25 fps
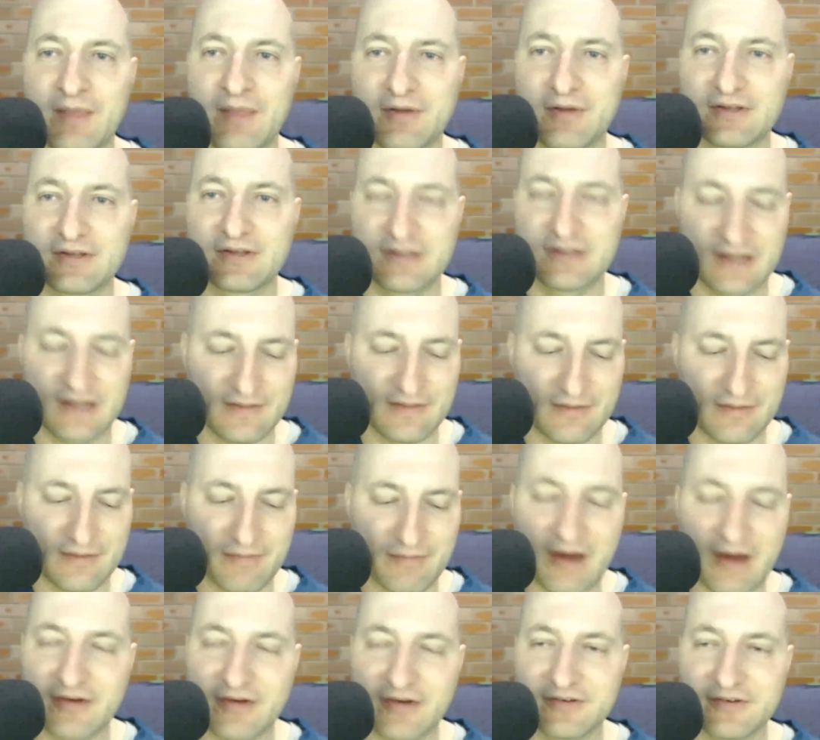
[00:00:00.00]
because again, their
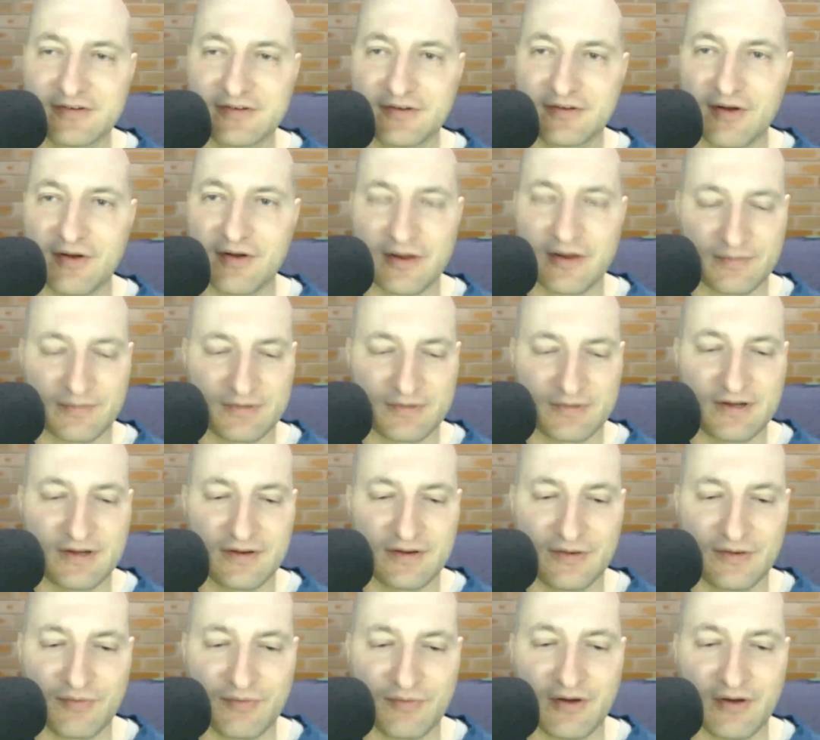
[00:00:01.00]
marriage isn't going
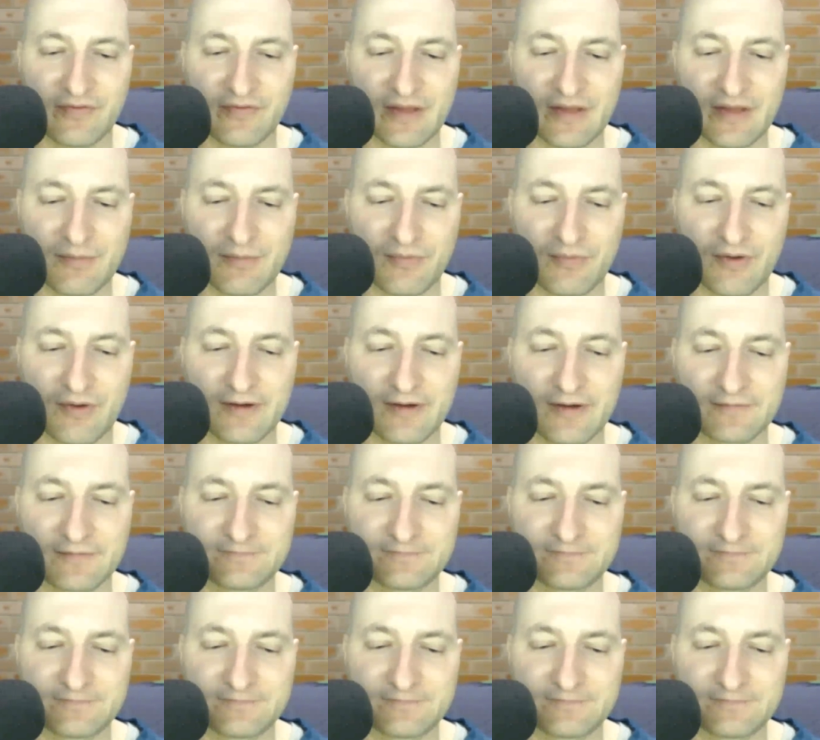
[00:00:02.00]
particularly well at that point.